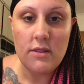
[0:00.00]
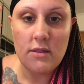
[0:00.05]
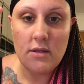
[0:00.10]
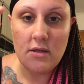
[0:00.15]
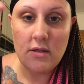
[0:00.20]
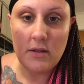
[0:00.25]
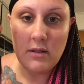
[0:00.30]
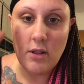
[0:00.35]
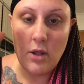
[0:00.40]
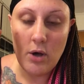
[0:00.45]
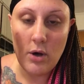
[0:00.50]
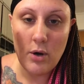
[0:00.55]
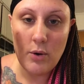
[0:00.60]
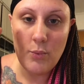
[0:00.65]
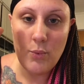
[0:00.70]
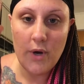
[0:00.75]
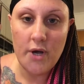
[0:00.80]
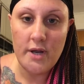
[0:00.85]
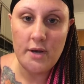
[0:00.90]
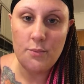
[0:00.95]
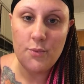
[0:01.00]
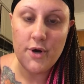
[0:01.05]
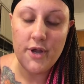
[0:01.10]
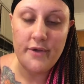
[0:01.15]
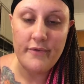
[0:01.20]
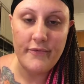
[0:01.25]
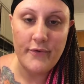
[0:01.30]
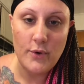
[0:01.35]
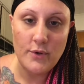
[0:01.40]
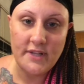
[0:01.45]
the long one where
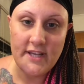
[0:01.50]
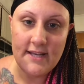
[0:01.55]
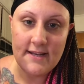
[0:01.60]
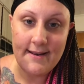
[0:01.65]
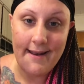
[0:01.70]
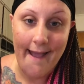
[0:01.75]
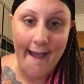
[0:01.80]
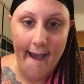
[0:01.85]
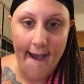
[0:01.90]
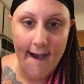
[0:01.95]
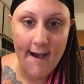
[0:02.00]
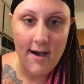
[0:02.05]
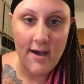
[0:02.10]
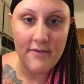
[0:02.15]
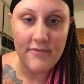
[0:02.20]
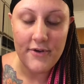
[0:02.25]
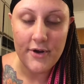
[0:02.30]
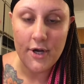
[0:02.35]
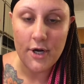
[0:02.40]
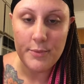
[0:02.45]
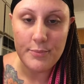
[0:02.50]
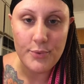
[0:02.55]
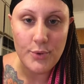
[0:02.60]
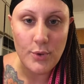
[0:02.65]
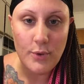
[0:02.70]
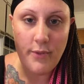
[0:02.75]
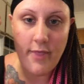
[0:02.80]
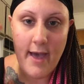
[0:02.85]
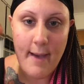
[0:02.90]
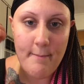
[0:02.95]
you fold it in half, you're going to
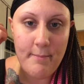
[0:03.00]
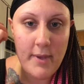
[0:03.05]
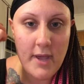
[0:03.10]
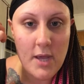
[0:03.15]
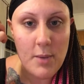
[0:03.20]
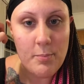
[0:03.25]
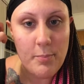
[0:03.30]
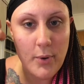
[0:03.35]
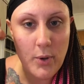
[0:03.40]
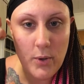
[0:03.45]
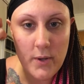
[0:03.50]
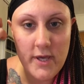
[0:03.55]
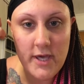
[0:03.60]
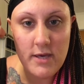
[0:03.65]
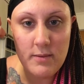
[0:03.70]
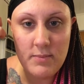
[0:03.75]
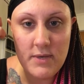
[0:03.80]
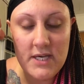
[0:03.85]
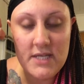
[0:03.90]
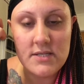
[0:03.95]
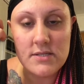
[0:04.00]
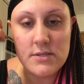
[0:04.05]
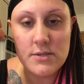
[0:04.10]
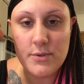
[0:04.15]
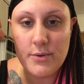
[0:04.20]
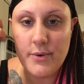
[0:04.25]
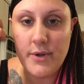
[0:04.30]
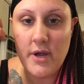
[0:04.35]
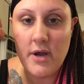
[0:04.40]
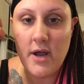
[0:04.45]
pull that big bulky piece
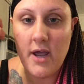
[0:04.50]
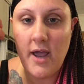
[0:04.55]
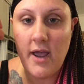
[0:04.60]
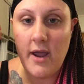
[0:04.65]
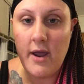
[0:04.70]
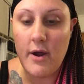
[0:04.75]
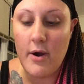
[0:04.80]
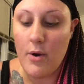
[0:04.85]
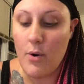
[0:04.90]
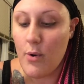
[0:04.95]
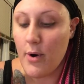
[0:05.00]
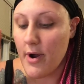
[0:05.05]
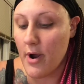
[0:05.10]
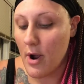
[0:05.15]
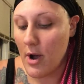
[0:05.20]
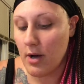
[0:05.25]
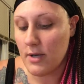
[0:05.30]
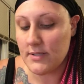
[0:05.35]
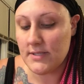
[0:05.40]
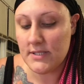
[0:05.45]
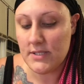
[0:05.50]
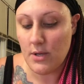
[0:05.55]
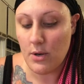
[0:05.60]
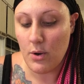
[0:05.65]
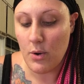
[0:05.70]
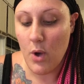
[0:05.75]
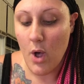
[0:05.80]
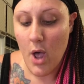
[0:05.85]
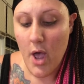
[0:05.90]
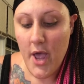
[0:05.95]
through your hair, or you're
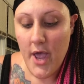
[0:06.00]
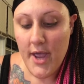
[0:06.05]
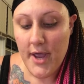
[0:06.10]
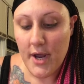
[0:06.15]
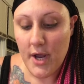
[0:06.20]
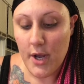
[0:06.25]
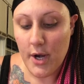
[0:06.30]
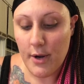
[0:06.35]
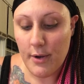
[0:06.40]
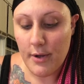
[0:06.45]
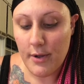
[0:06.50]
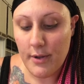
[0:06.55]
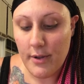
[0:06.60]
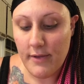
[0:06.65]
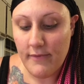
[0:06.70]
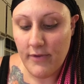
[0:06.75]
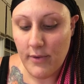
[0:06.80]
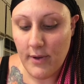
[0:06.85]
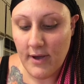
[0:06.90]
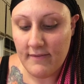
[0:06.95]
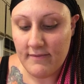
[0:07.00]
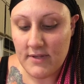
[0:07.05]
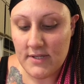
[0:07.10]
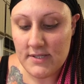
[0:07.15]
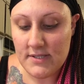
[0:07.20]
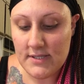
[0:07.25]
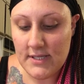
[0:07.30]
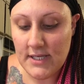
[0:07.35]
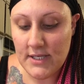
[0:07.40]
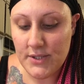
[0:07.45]
also going to, if you have the
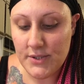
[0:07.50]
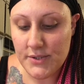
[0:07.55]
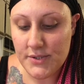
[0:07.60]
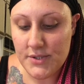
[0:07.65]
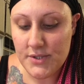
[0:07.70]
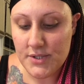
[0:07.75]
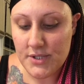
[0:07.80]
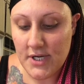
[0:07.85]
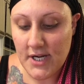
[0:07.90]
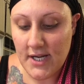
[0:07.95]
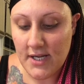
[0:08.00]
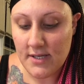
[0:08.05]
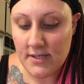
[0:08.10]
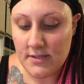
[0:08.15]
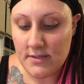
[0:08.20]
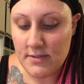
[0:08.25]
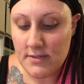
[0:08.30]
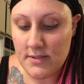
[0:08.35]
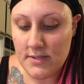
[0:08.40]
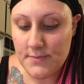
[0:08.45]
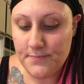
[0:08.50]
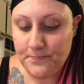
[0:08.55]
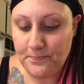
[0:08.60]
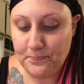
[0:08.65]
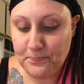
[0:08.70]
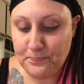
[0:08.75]
single strands,